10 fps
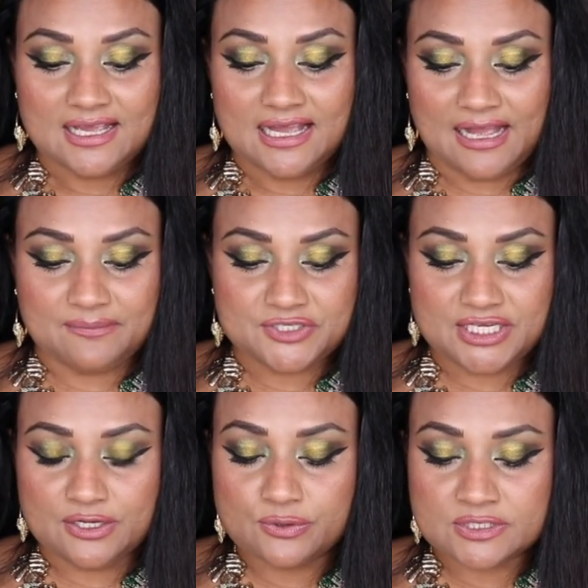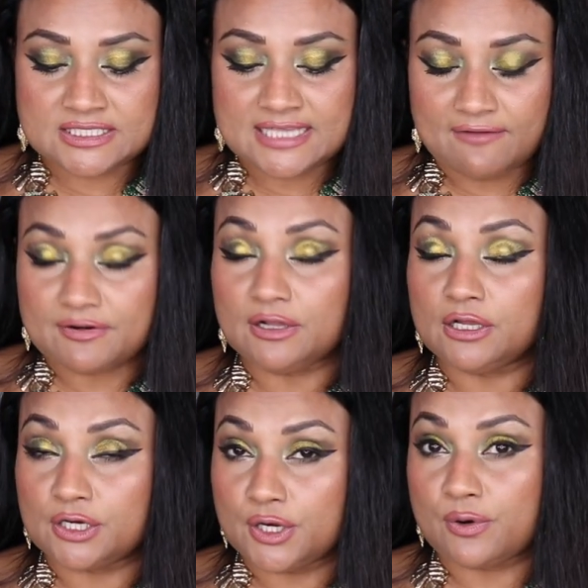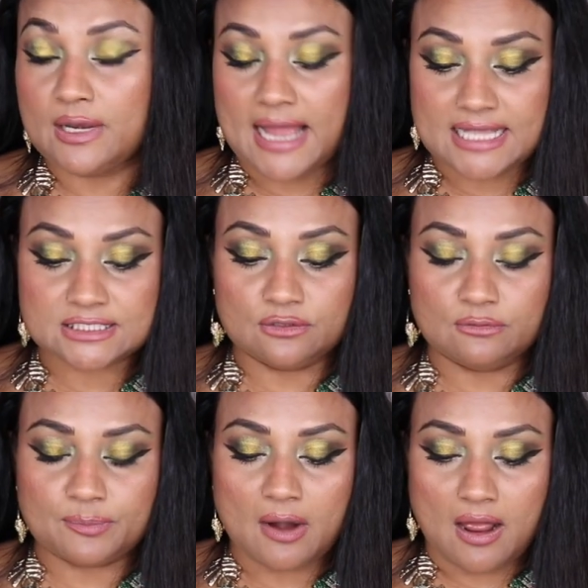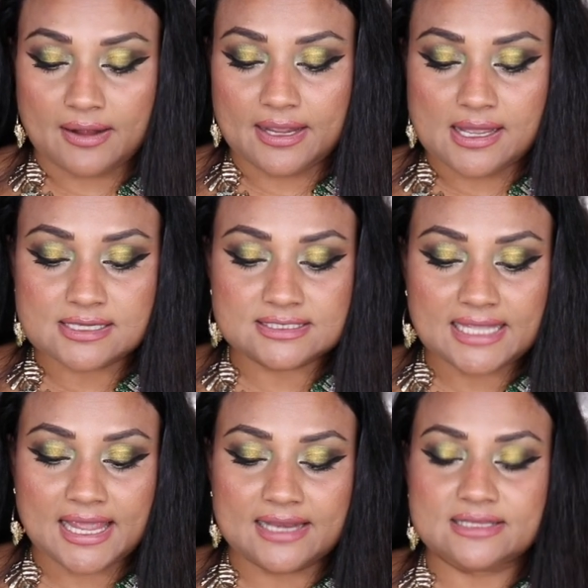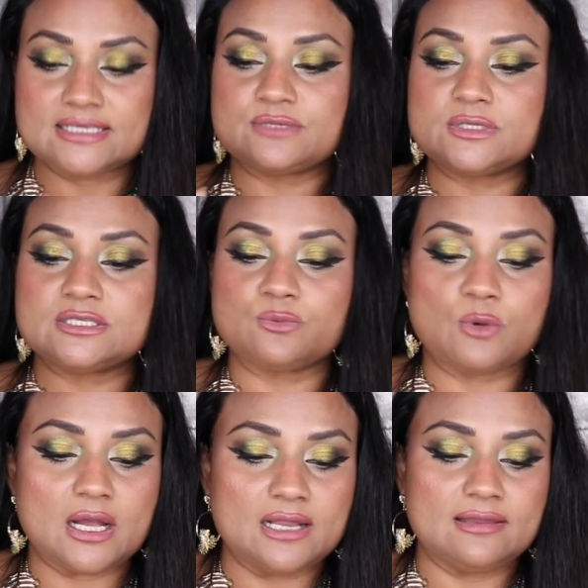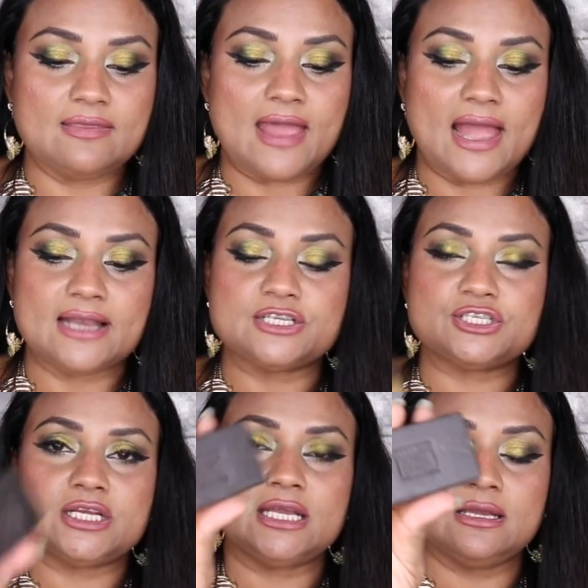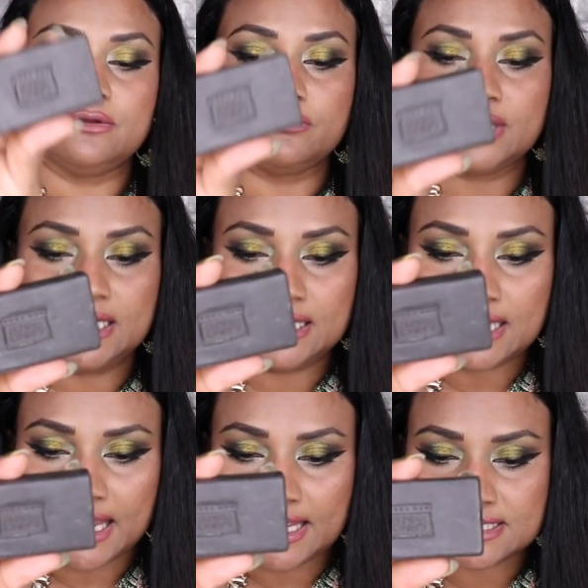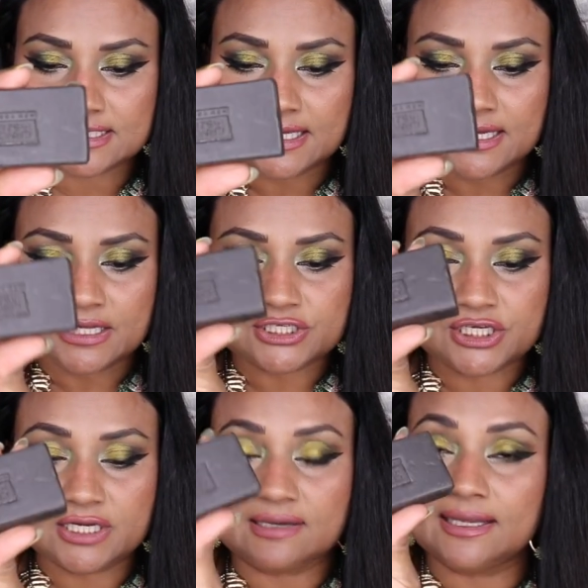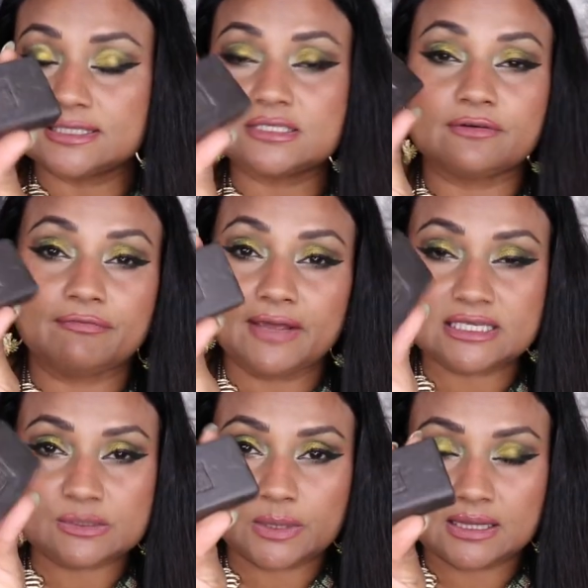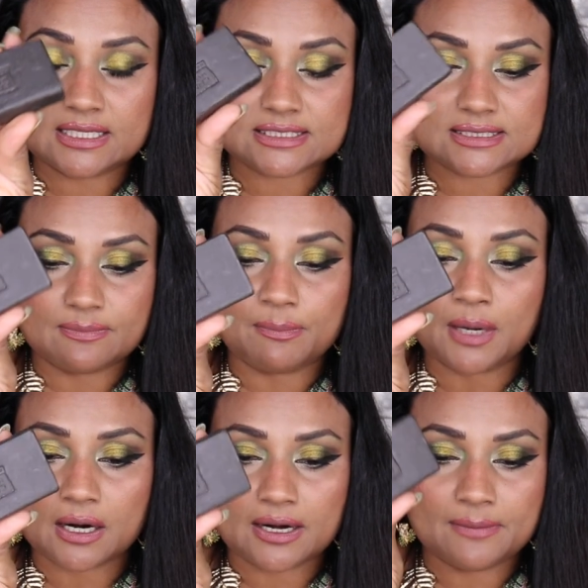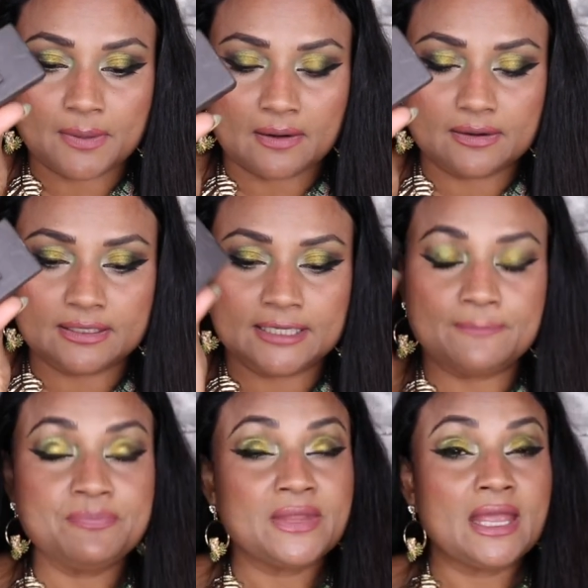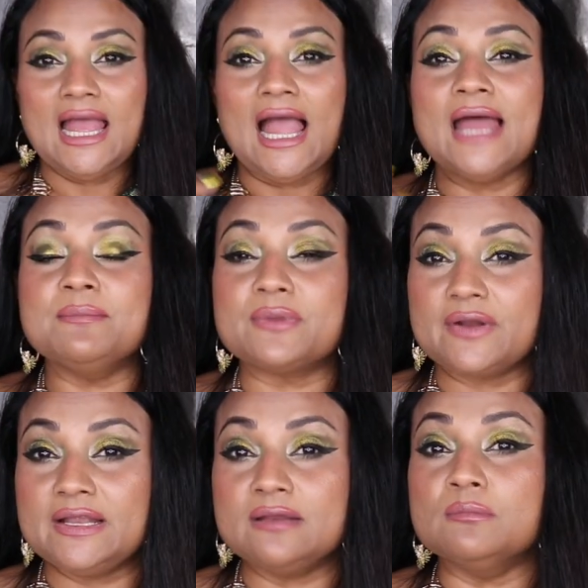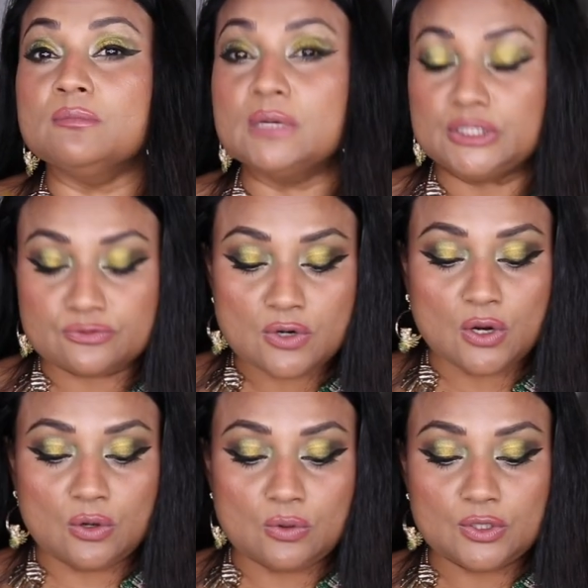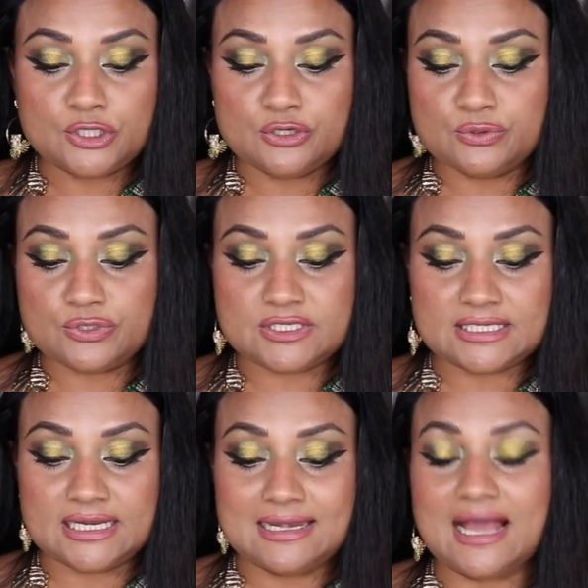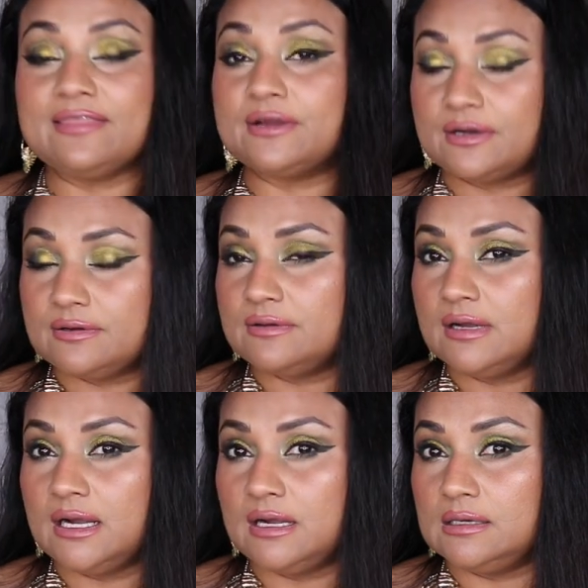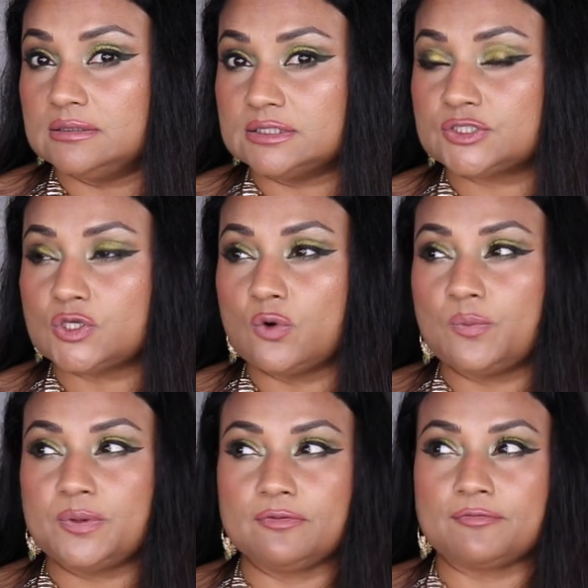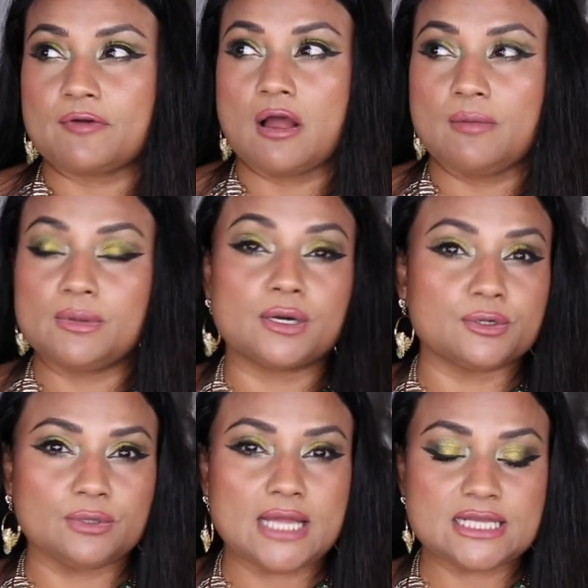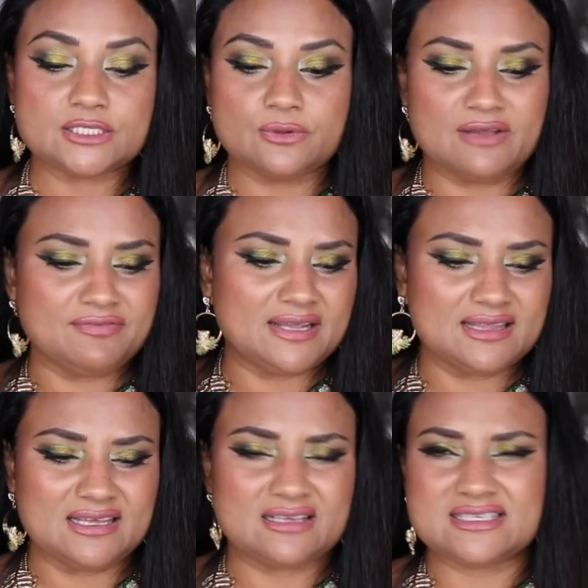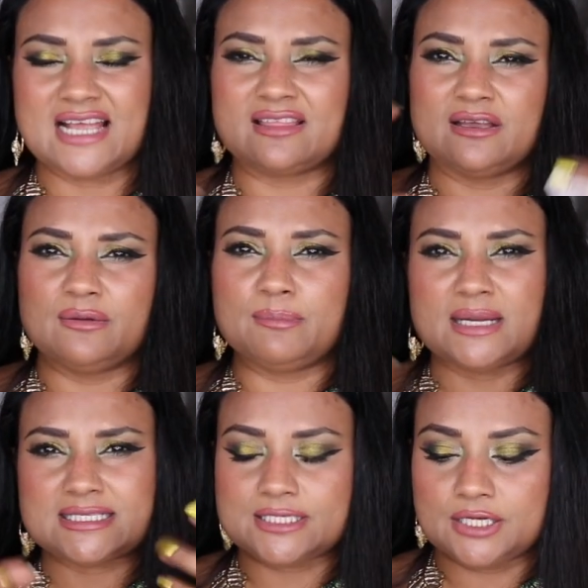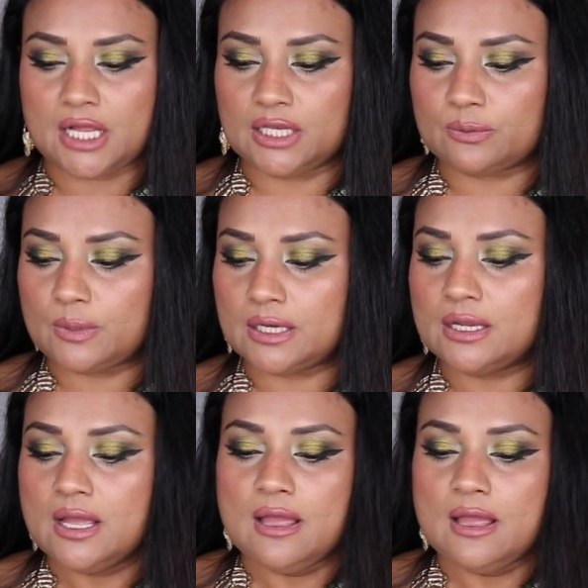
Um, she used several Erno Laszlo products and this was one that she really liked. She cleansed her face with this bar apparently and Marilyn Monroe used another uh, soap from Erno Laszlo. I forget the, it's like the mustard color one.